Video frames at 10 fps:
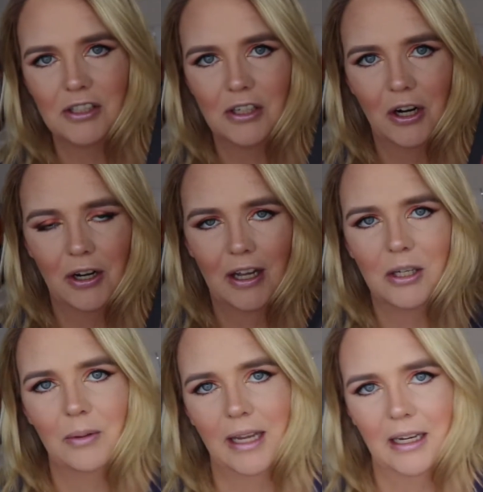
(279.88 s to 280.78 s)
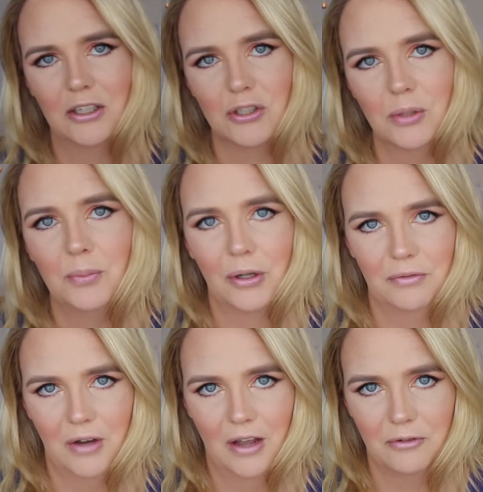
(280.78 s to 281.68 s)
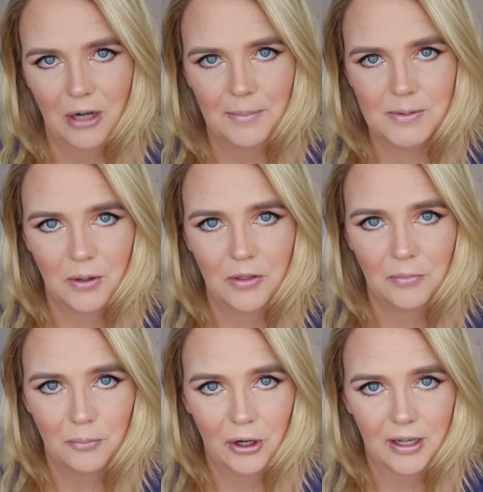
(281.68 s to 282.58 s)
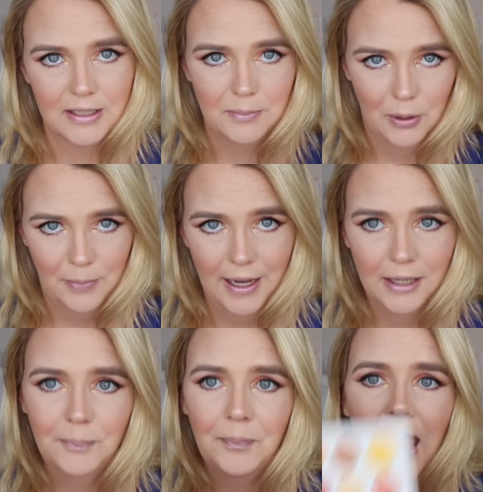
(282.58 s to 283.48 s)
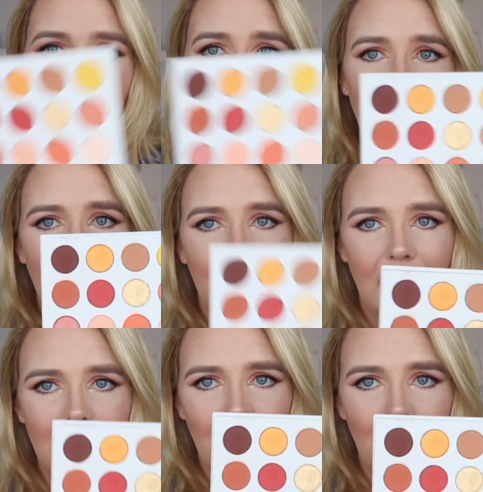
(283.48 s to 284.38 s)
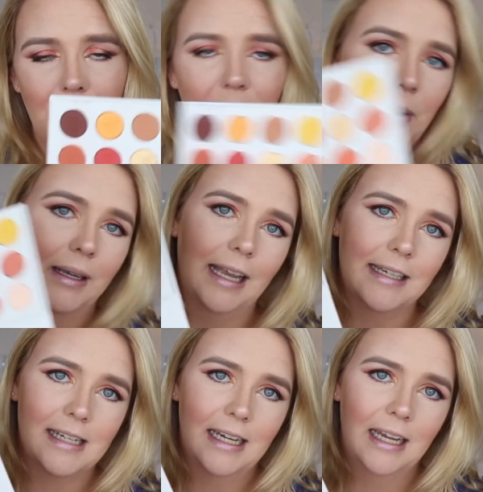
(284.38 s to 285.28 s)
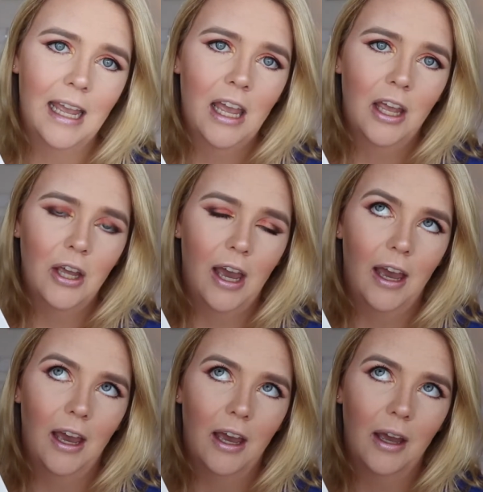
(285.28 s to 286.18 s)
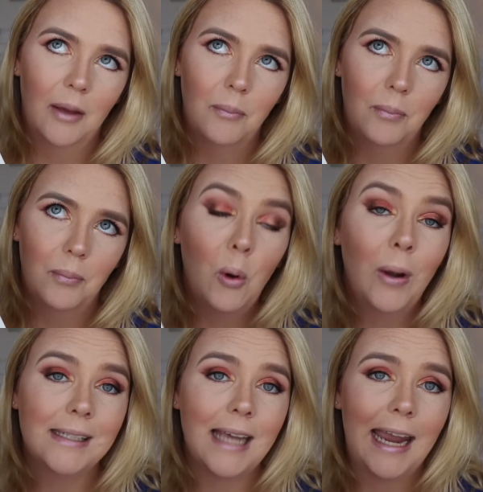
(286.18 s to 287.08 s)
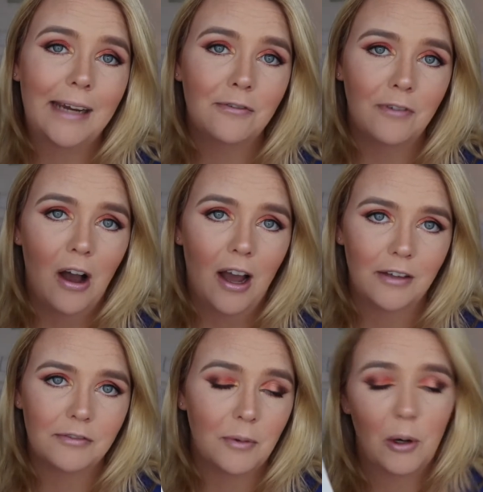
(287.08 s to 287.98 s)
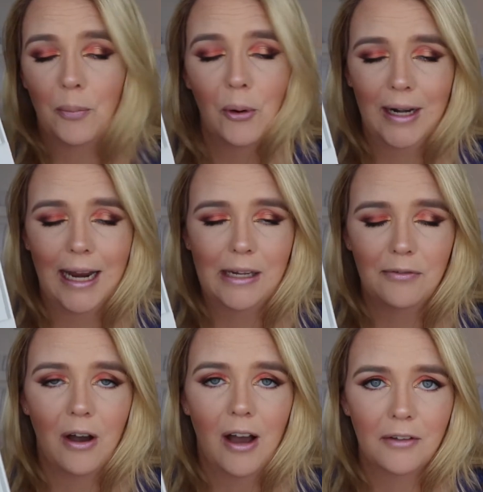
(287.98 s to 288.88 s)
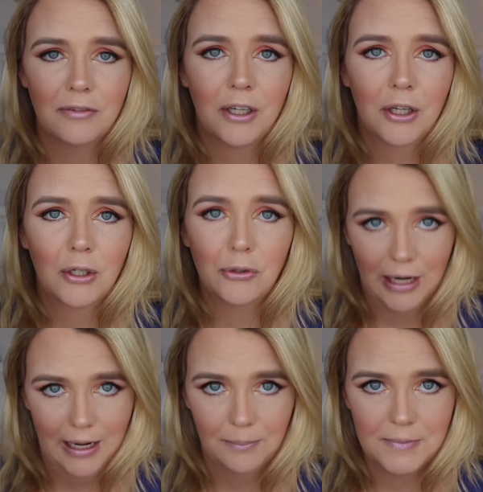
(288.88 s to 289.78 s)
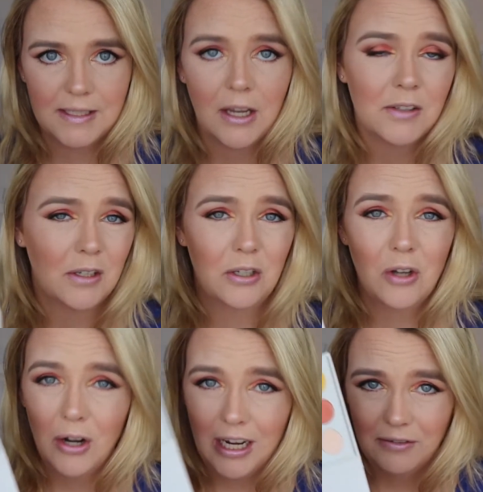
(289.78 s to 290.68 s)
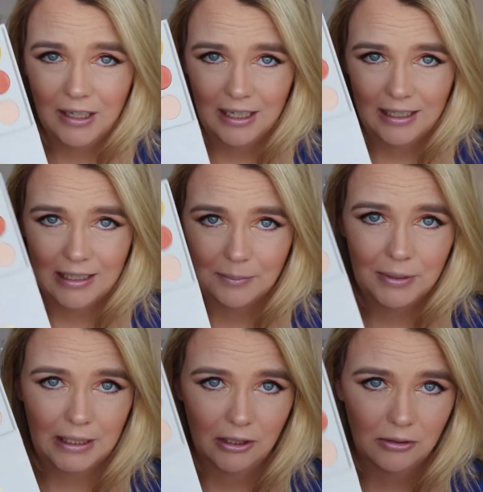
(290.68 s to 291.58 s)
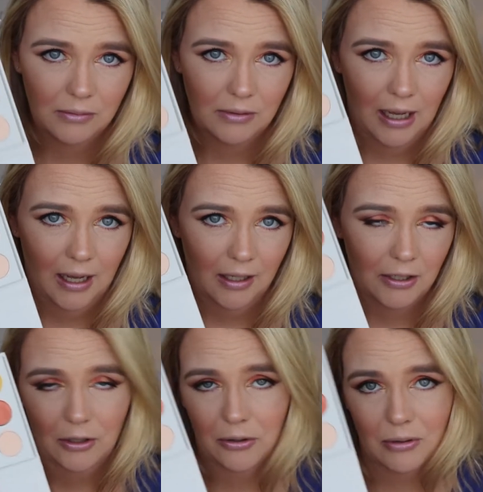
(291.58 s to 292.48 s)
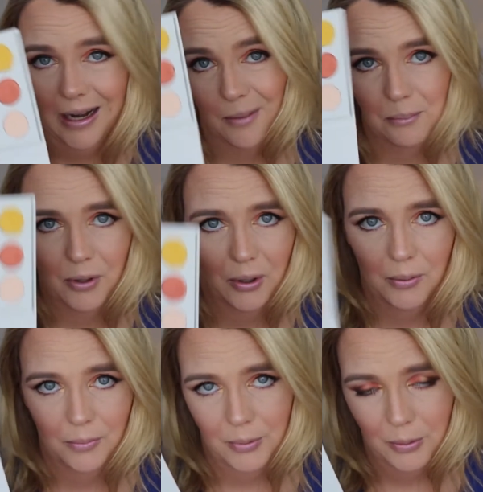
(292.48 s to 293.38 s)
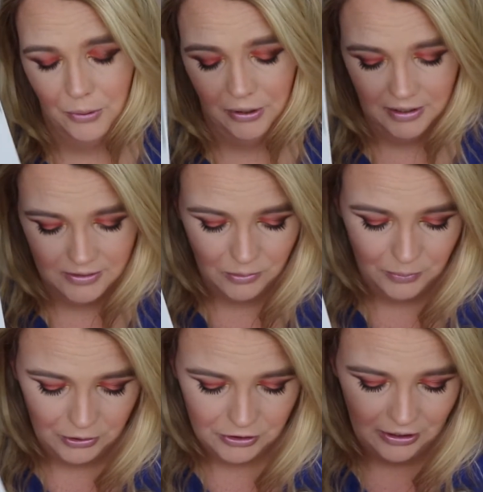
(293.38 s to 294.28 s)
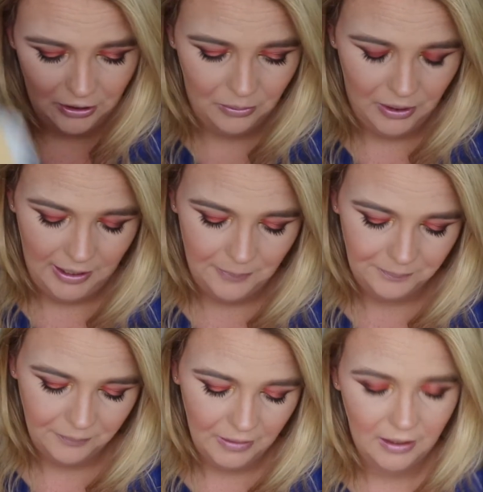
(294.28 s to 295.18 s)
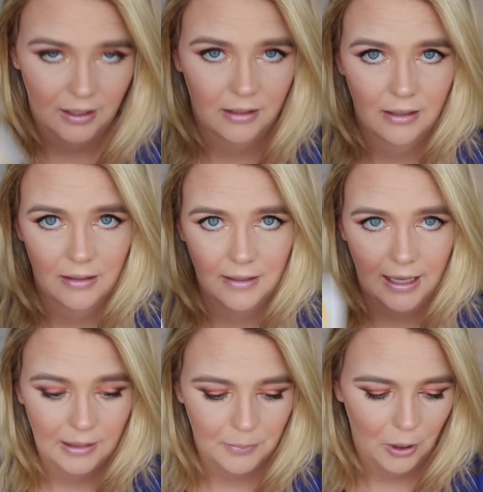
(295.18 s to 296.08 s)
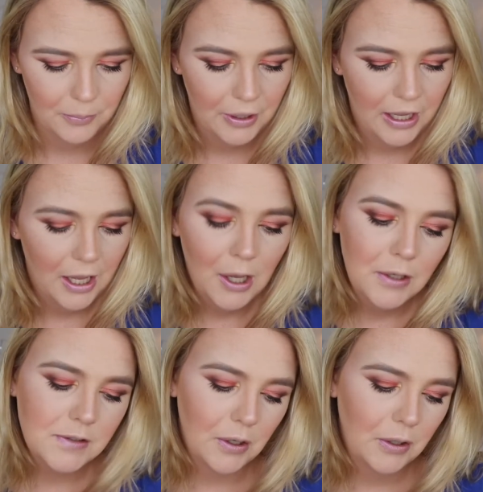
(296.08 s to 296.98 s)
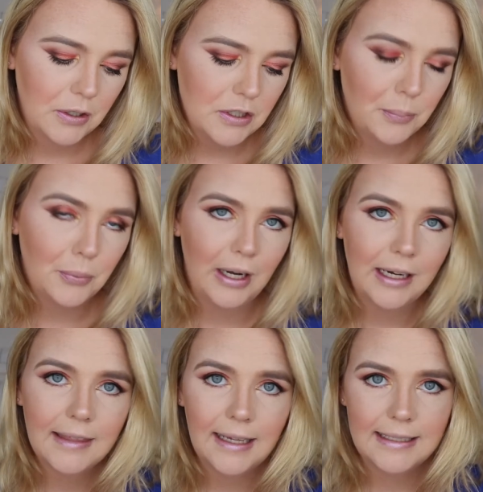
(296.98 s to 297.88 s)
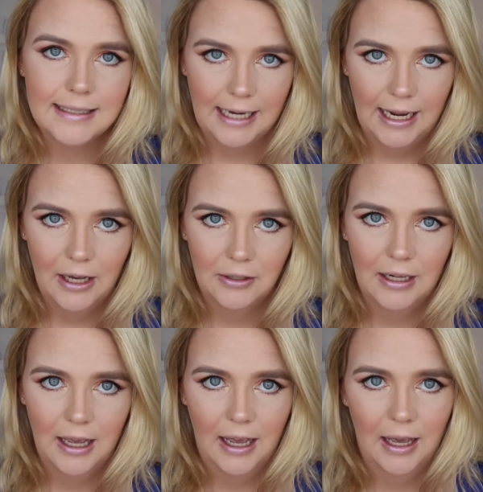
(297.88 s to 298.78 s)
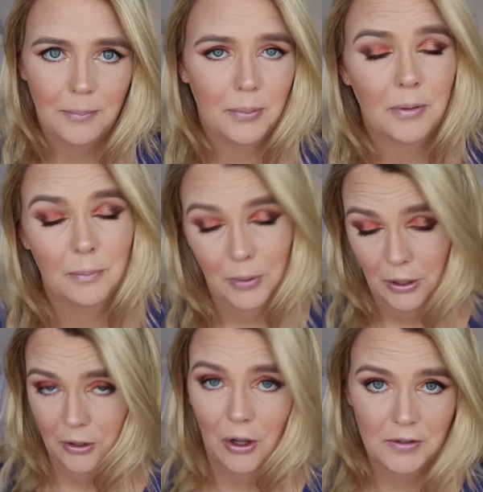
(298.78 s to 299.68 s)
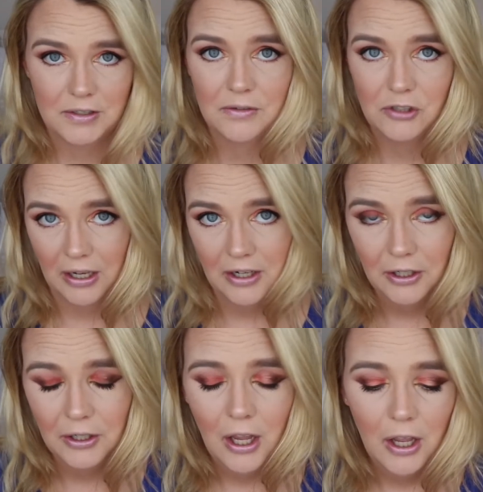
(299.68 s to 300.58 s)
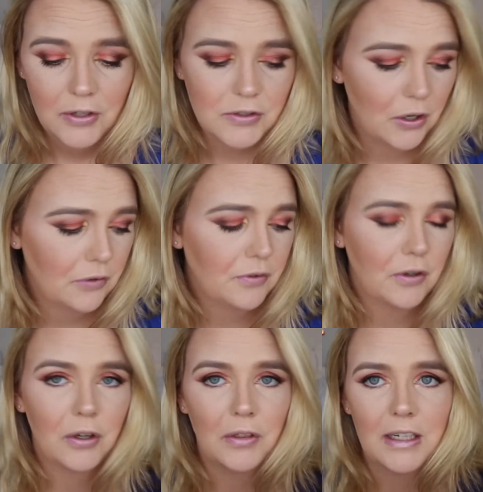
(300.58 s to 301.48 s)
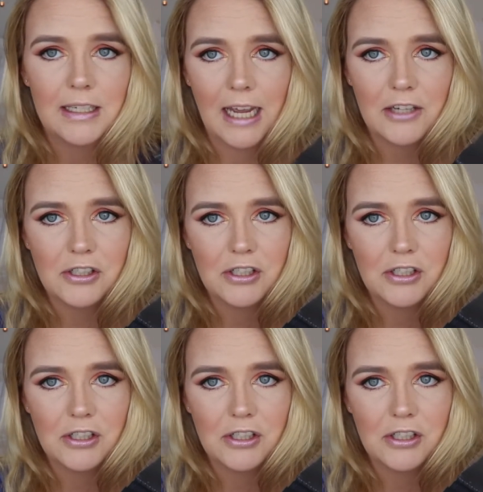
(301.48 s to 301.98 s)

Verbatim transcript: Denona you are getting 2.5 grams worth of product per pan, and in the Colourpop you are getting uh, 0.85 or 0.85 grams. So you're not even getting a complete uh, you know gram per, per product or per shadow um, in, in the Colourpop. So to break that down uh, per cost of shadow, so for the Natasha